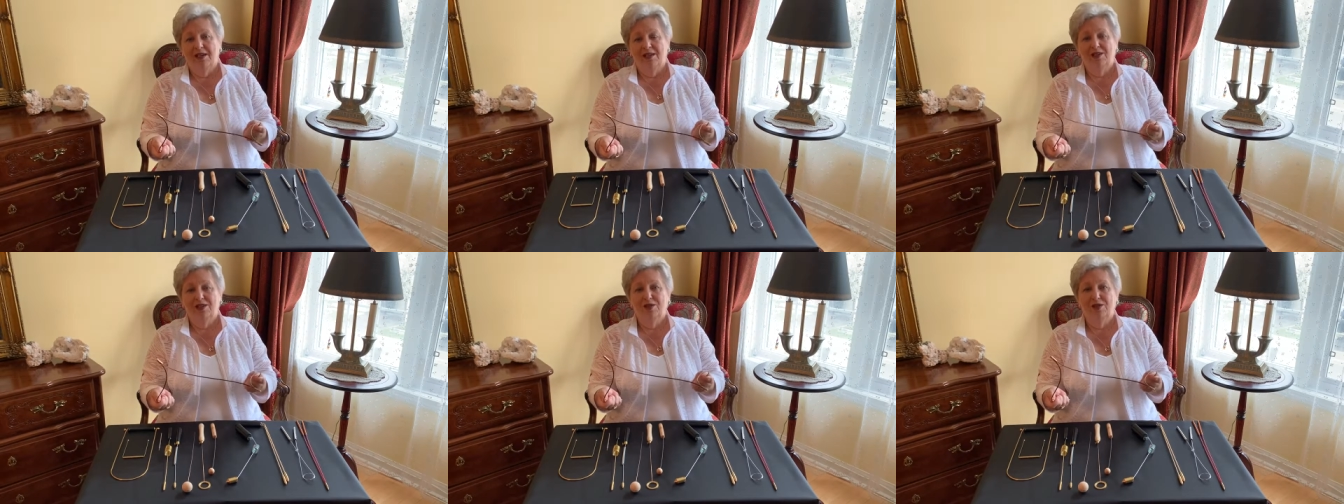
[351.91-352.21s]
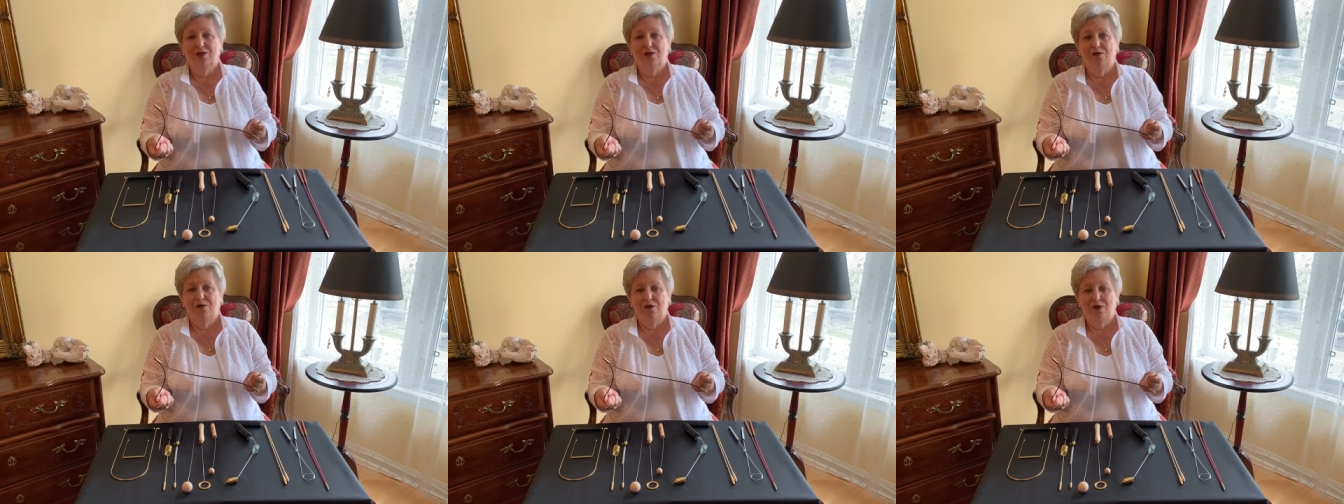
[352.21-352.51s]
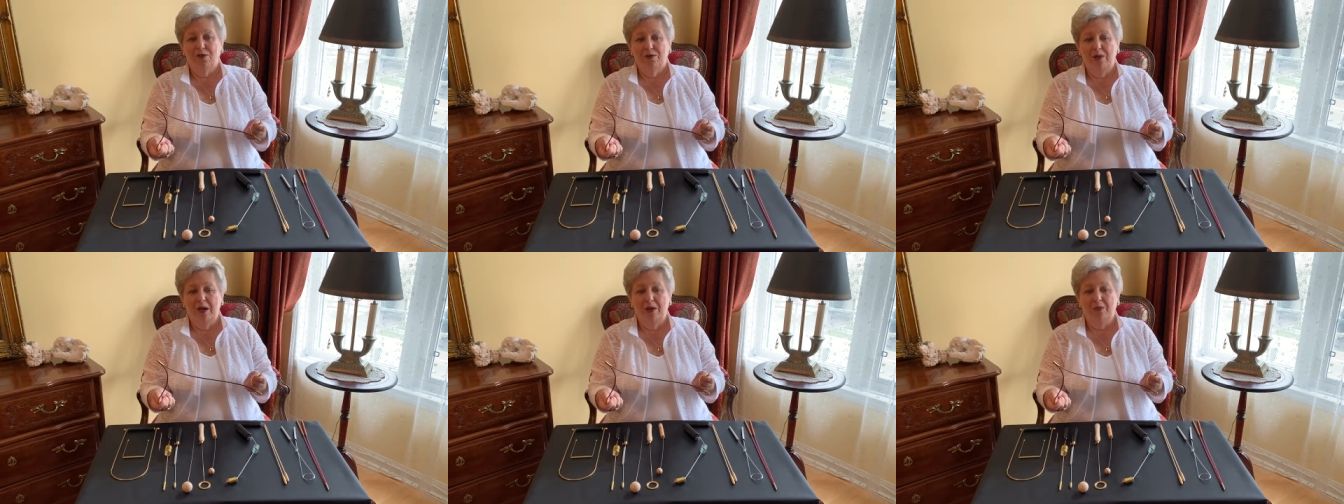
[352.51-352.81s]
So
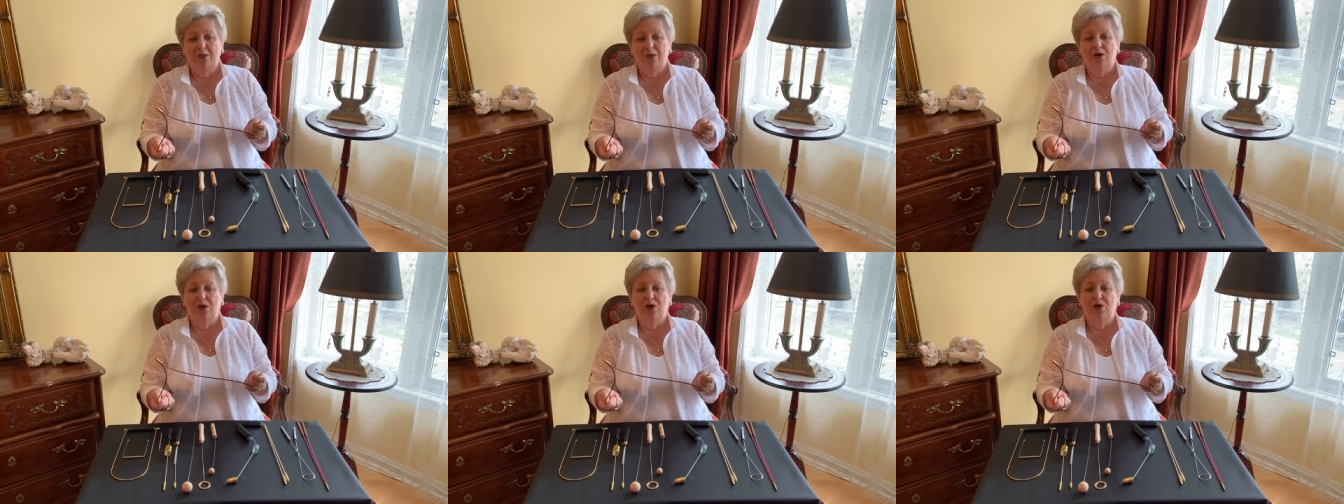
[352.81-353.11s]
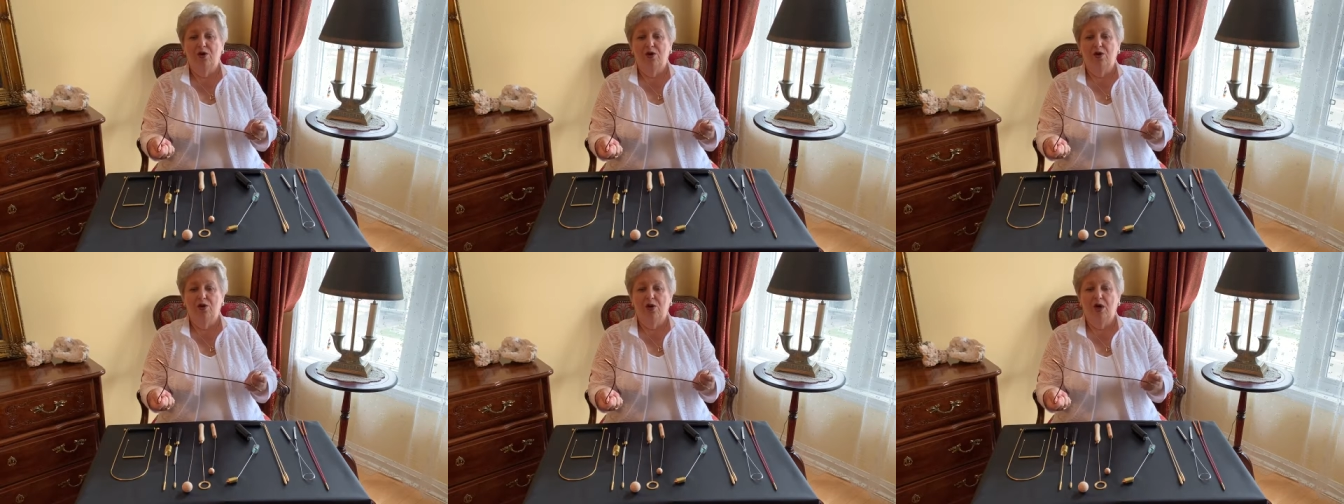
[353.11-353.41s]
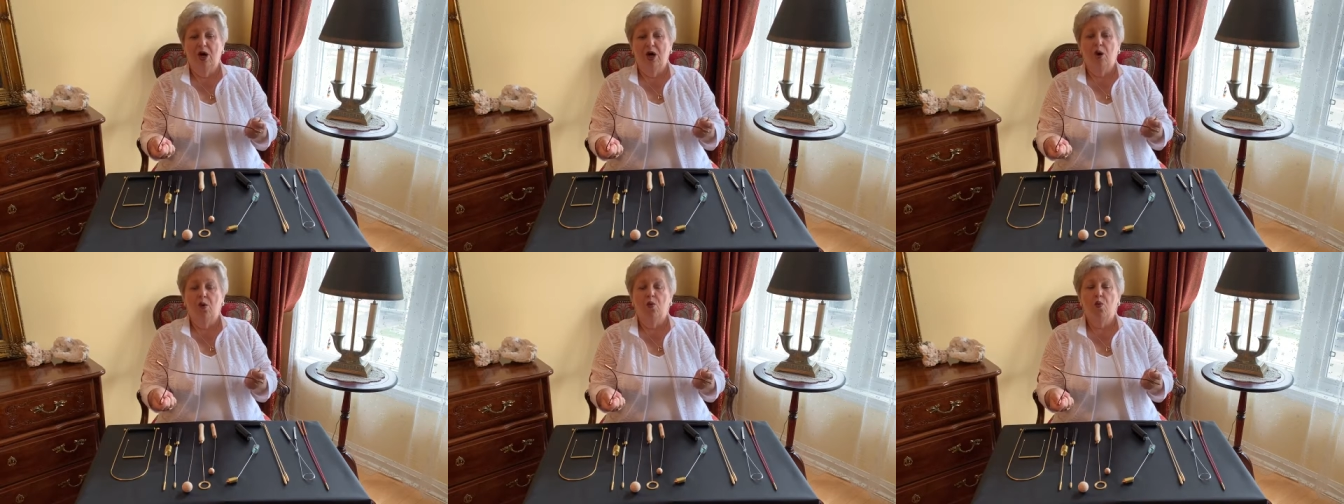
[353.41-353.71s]
for people who
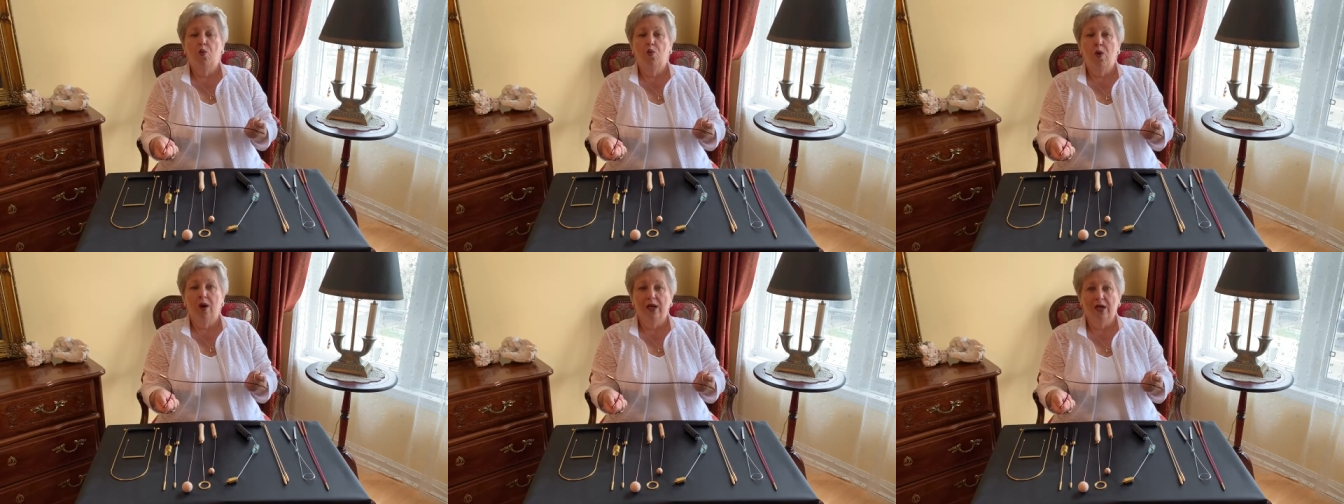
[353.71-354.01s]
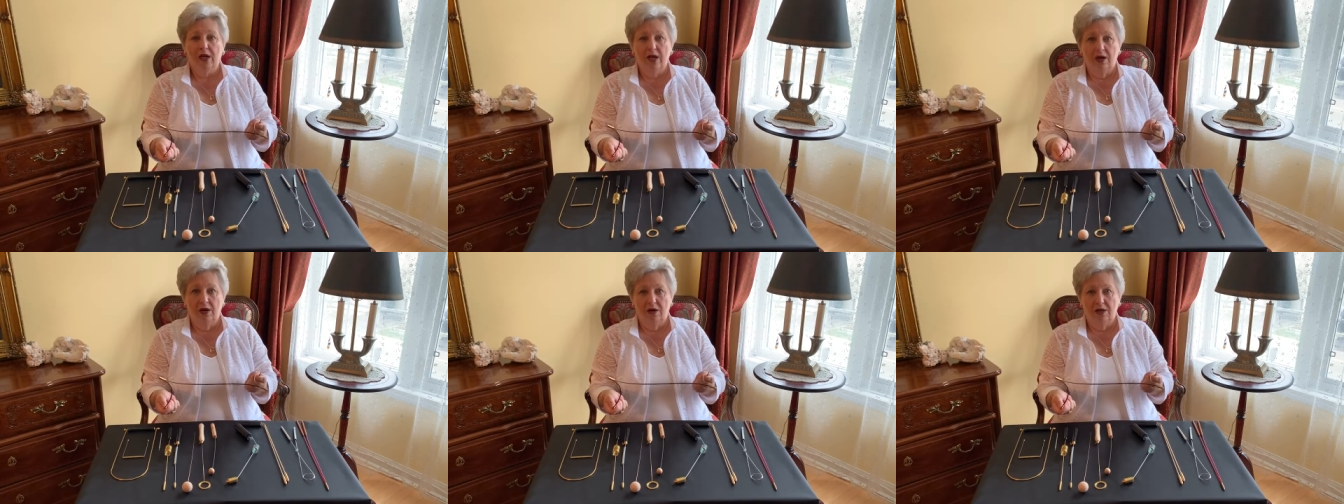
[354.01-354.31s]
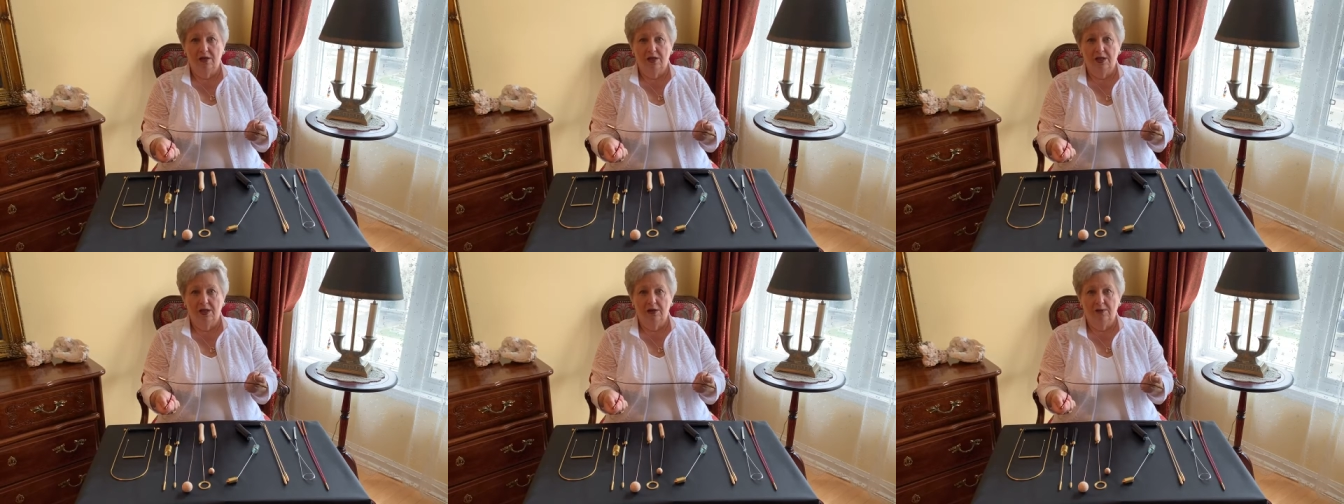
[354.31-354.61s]
work
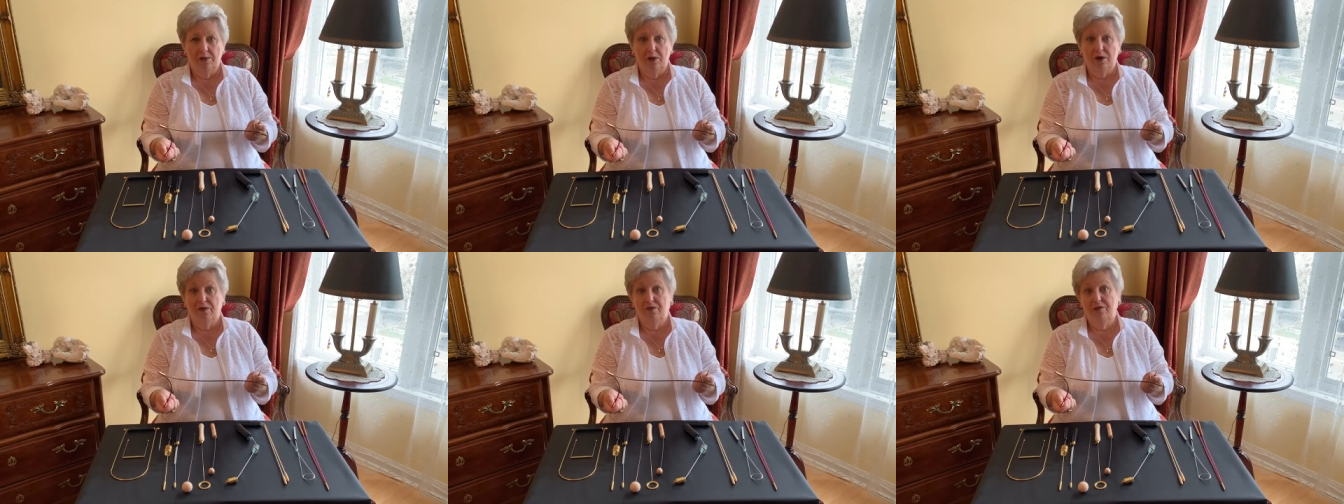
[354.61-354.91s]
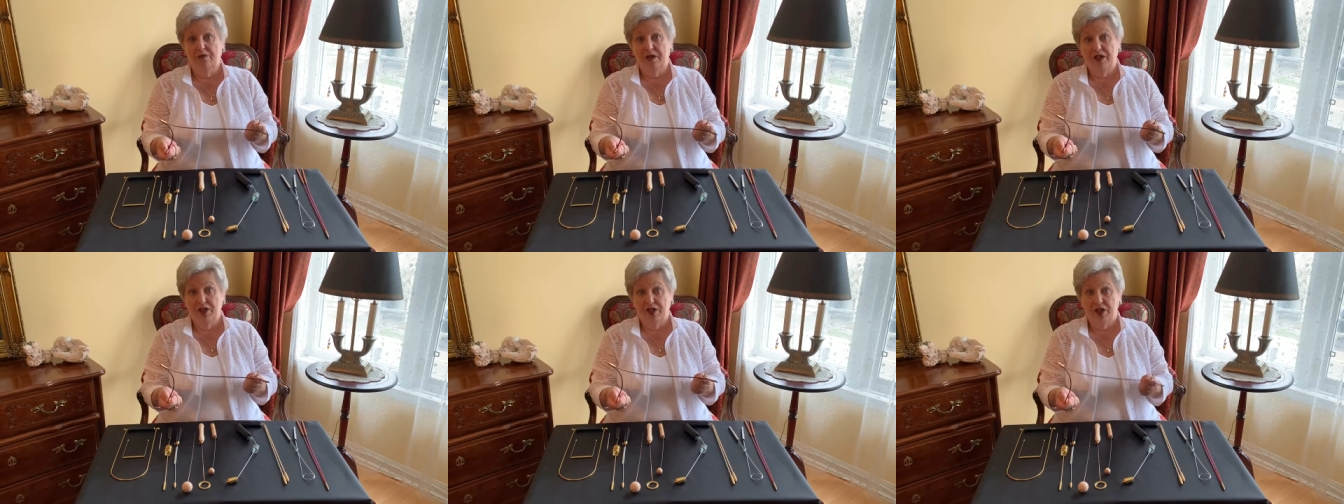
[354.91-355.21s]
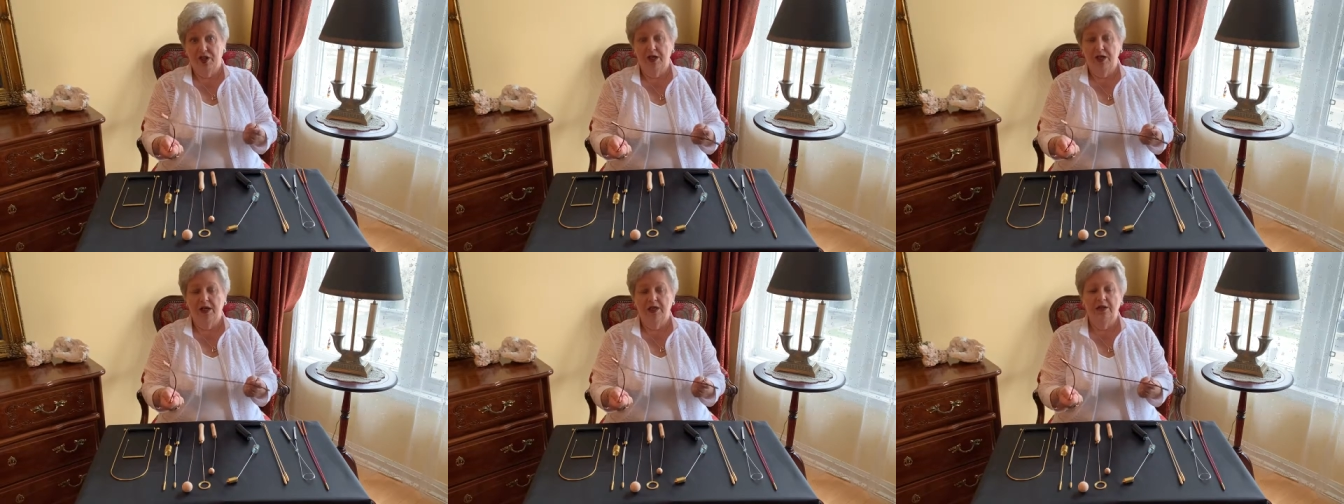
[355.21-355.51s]
on it
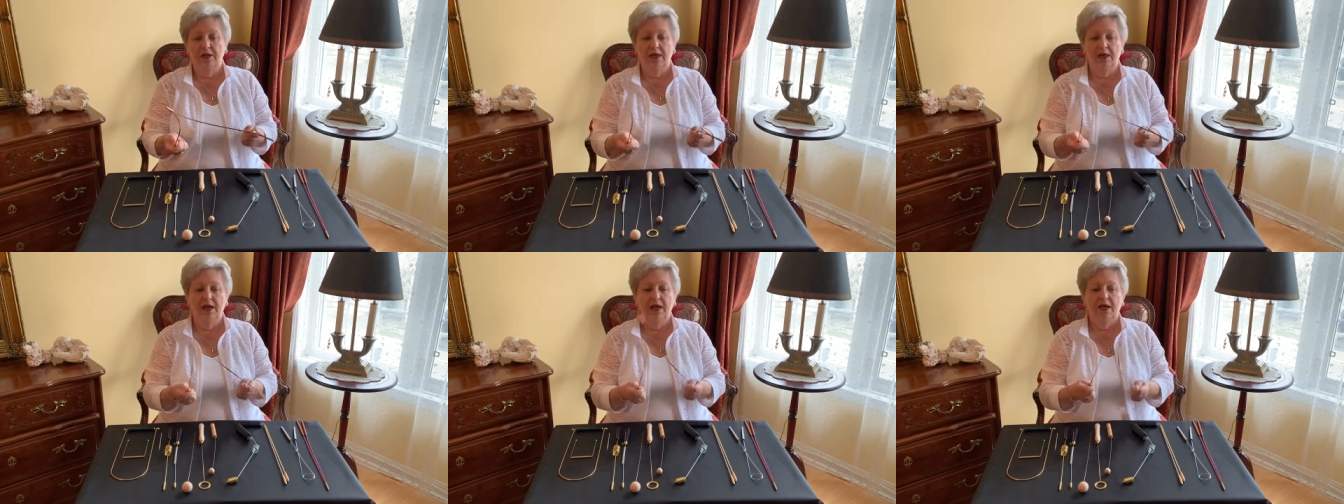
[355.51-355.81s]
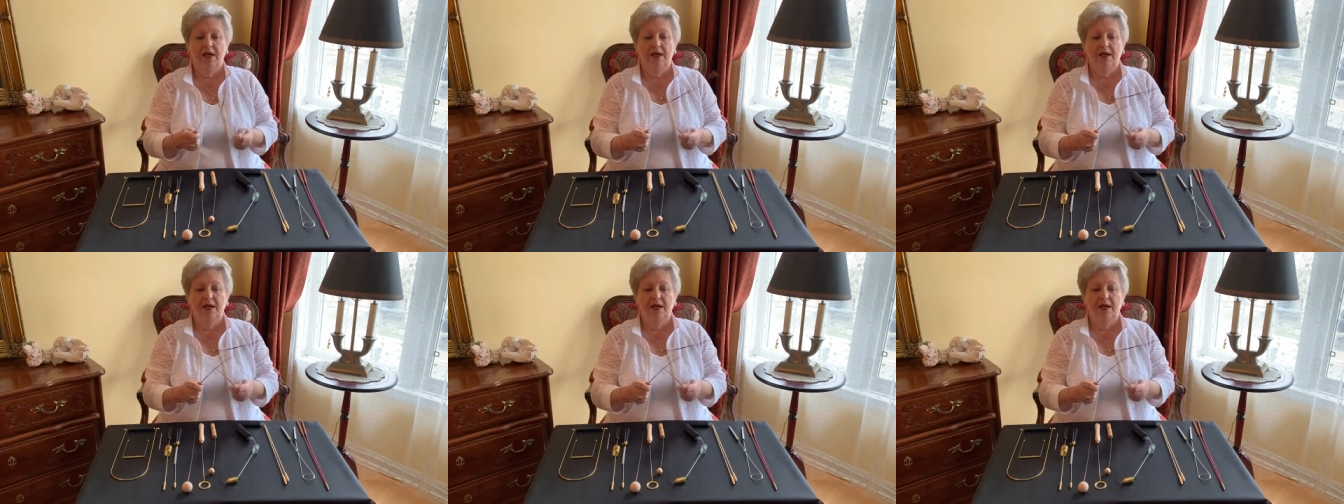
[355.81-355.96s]
professionally